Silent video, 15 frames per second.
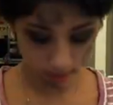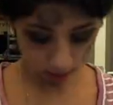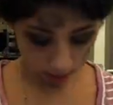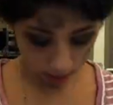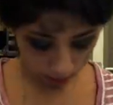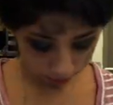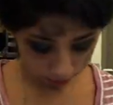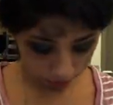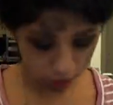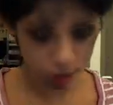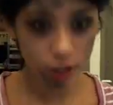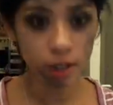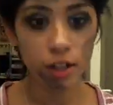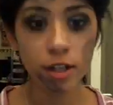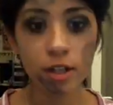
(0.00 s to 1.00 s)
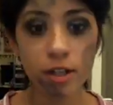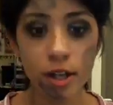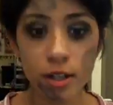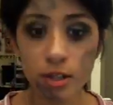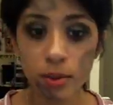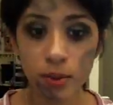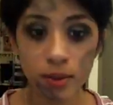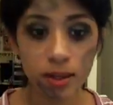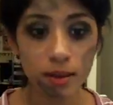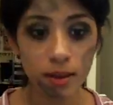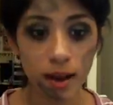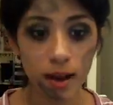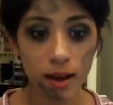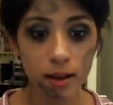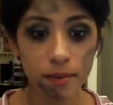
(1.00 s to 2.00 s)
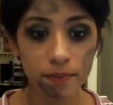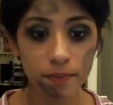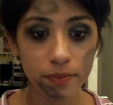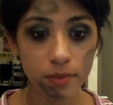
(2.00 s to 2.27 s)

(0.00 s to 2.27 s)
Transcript: After you're done doing that,